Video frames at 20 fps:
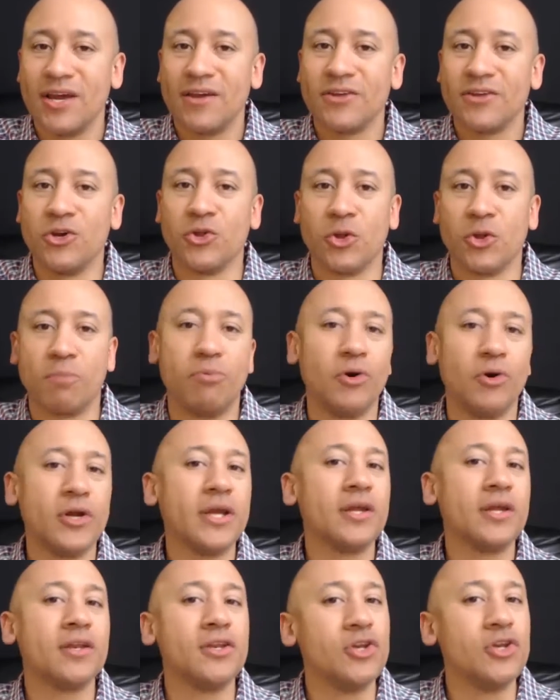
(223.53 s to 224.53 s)
you know, they're
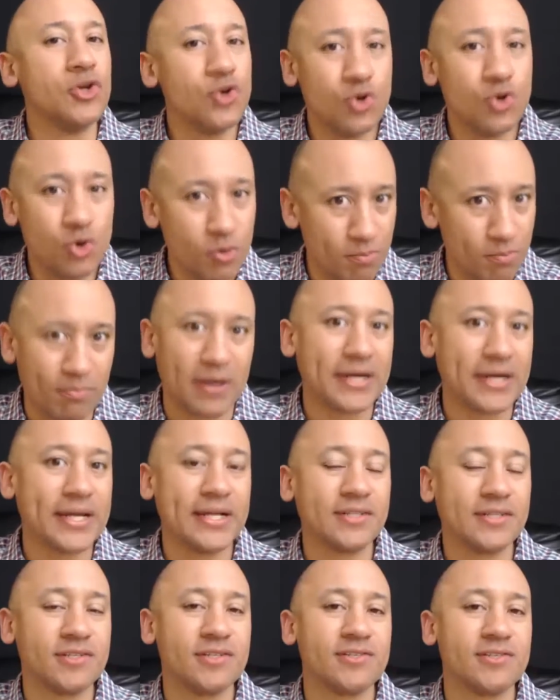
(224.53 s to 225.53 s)
putting new money
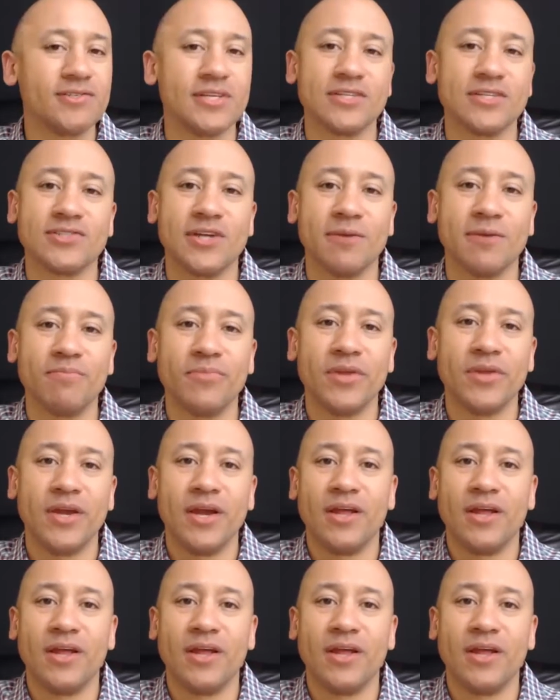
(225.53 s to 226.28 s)
into the system.